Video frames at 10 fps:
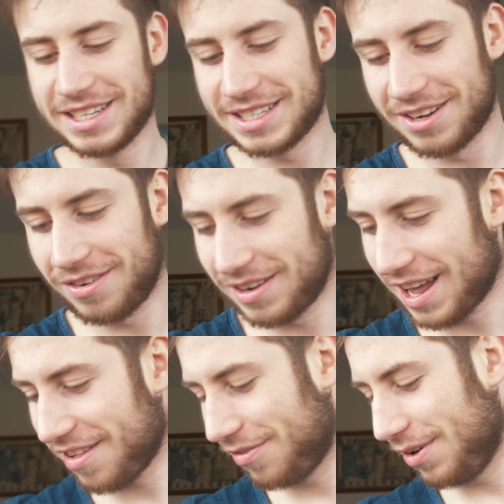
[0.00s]
So
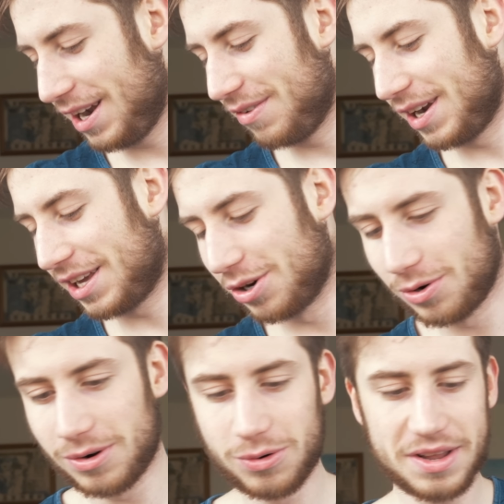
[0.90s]
that's really, really
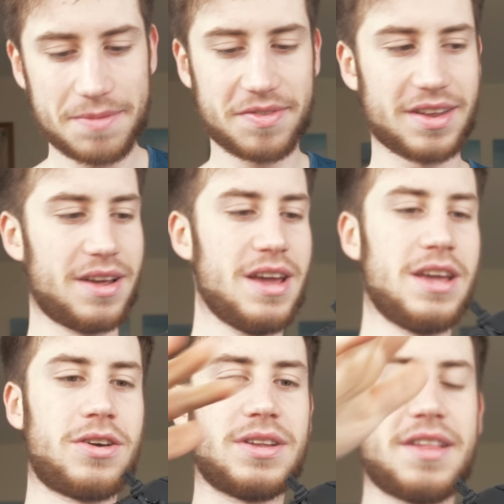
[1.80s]
cool. All that, so
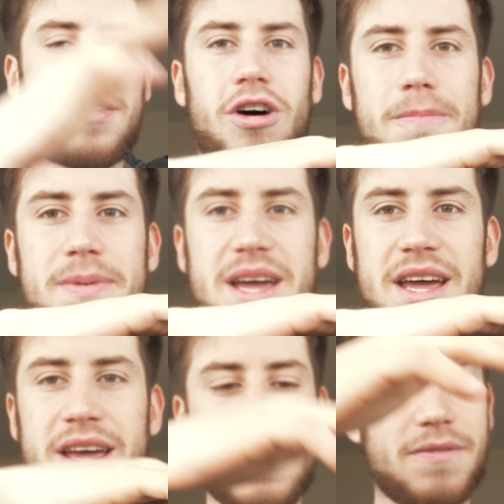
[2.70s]
you've got the top bit
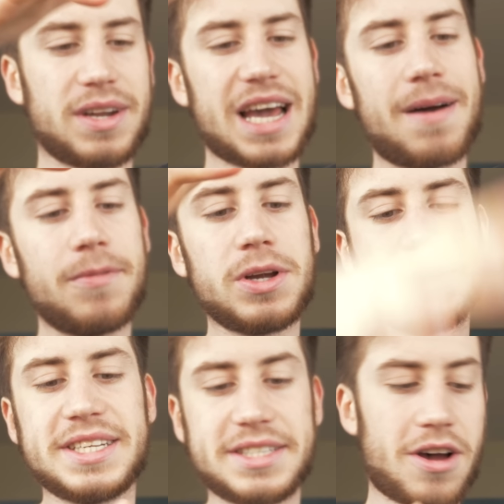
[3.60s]
for the camera,
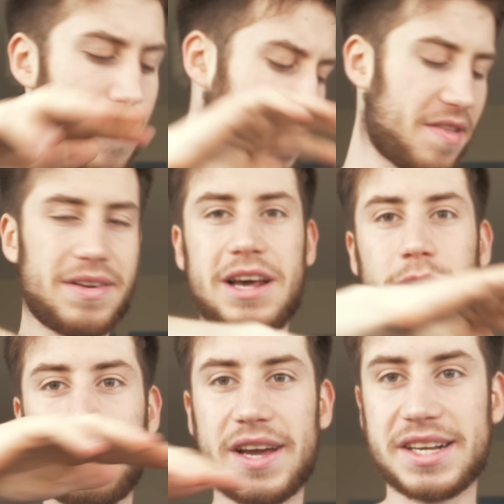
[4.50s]
you've got the side bits for
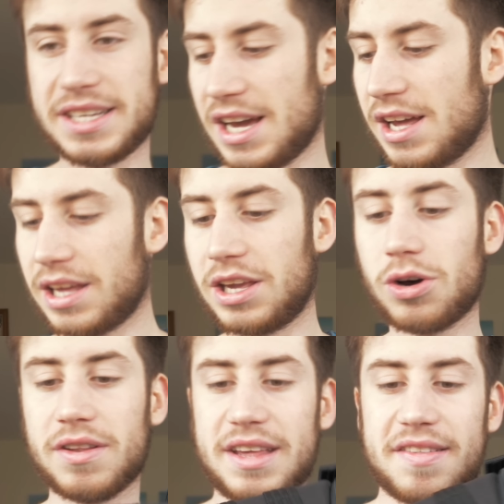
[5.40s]
little things. You've
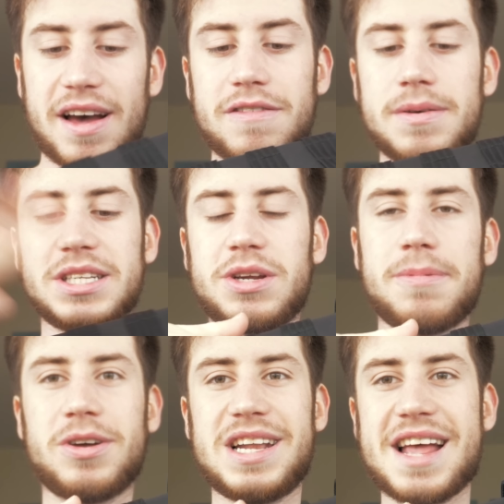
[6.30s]
got these other bits you
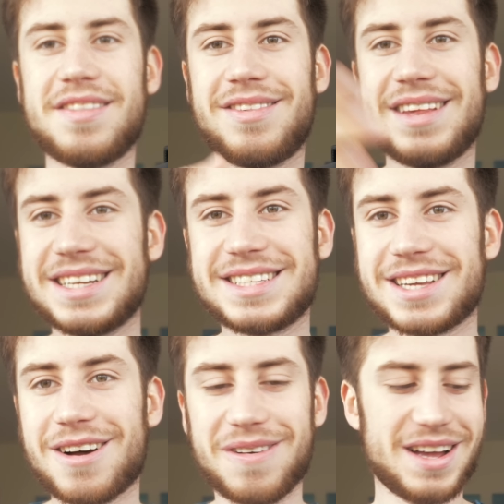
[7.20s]
can put lenses in and
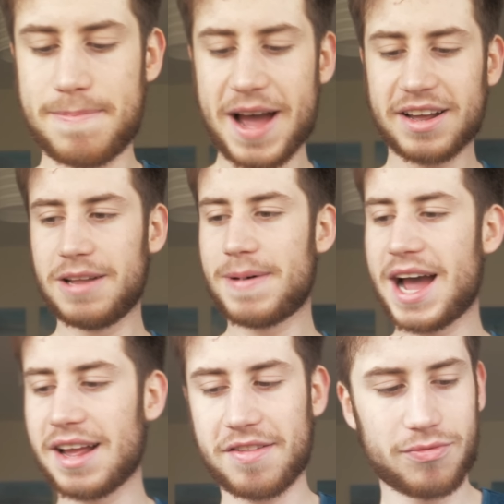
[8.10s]
stuff. back of the
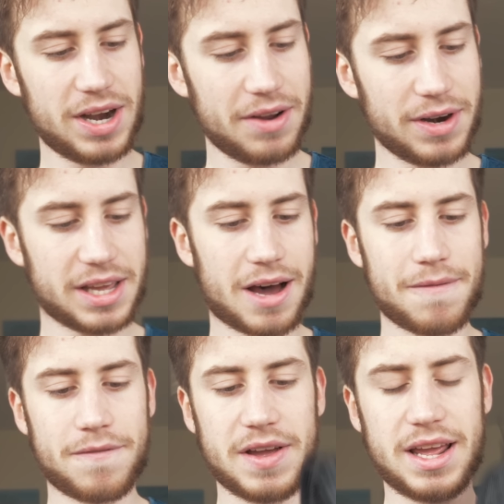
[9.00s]
bag, it's really, really
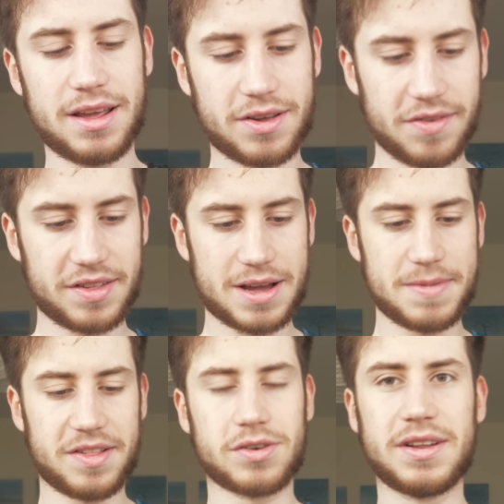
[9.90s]
comfy because
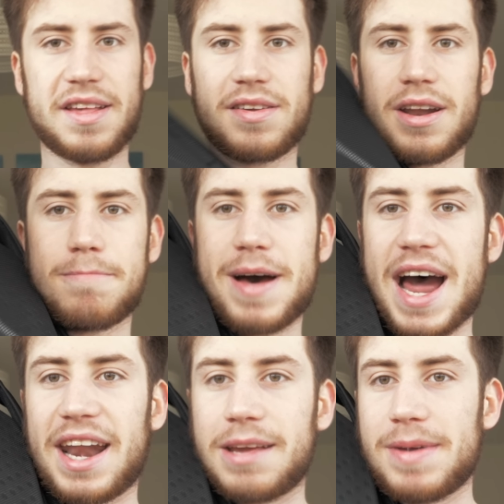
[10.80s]
it's got these kind of
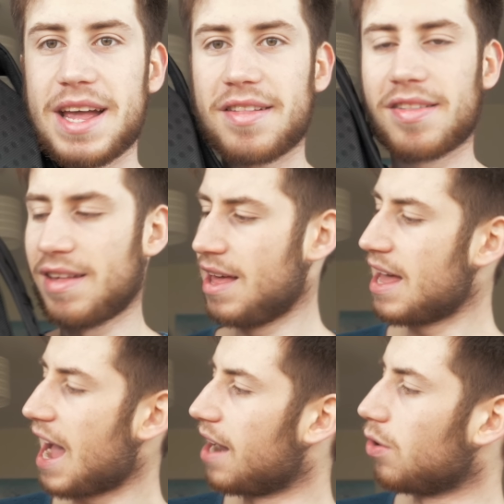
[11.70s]
padding bits.
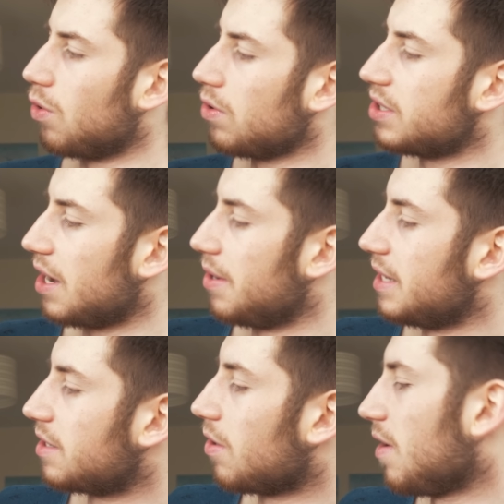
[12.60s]
And also
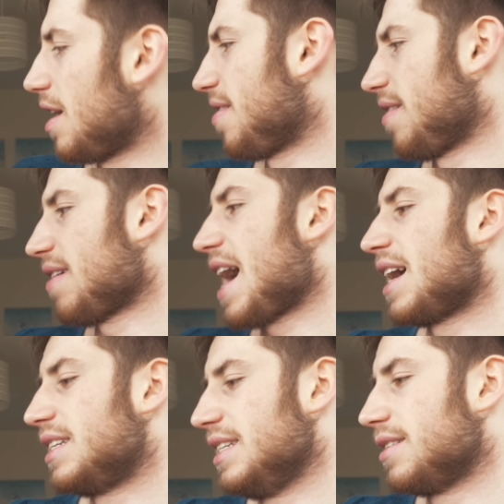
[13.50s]
it says
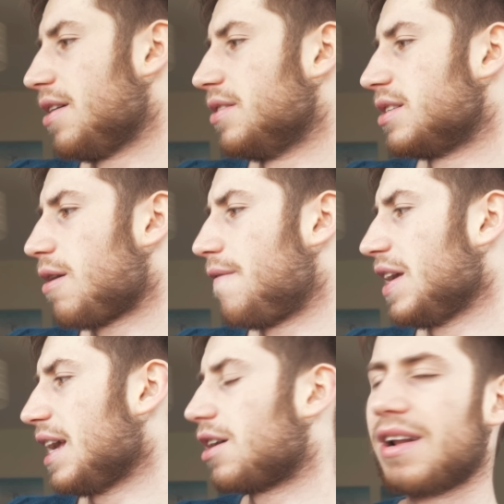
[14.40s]
Axi Zone, so I
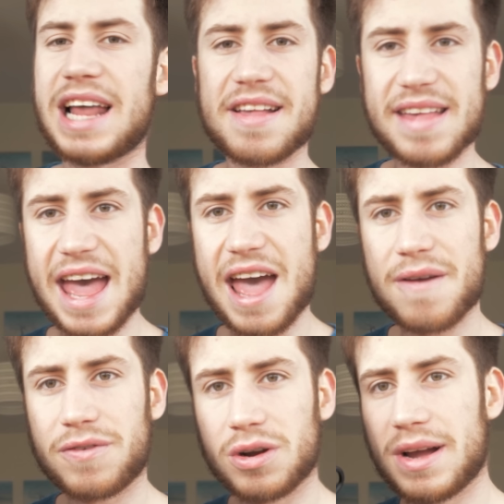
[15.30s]
think it kind of lets
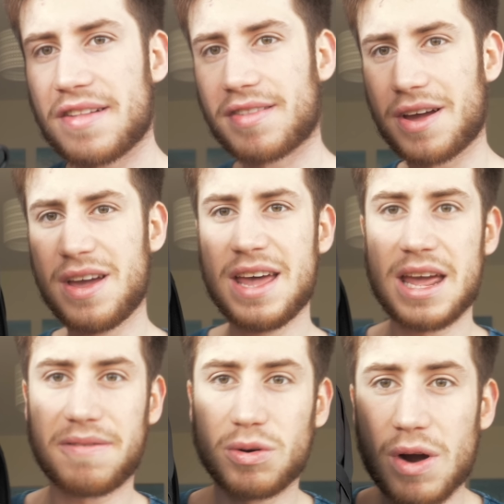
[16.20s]
air through it. So
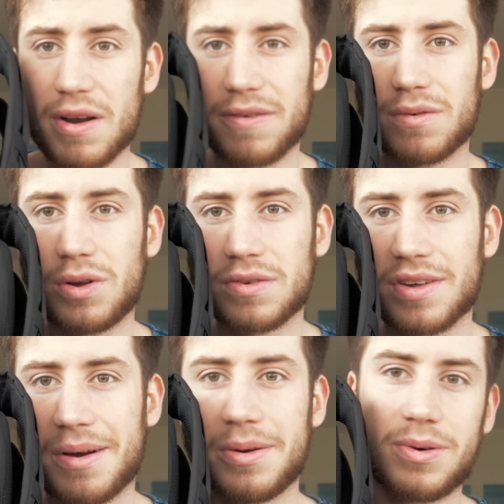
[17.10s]
if you're wearing it for a long
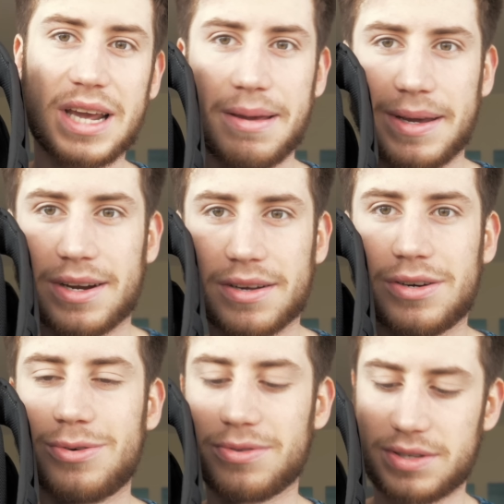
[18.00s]
time, it will keep you kind of
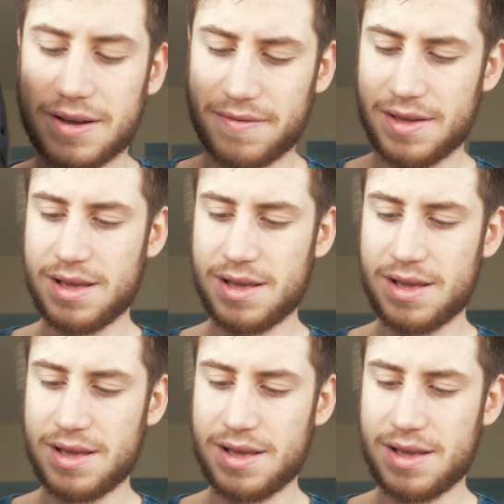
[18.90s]
cool and stuff.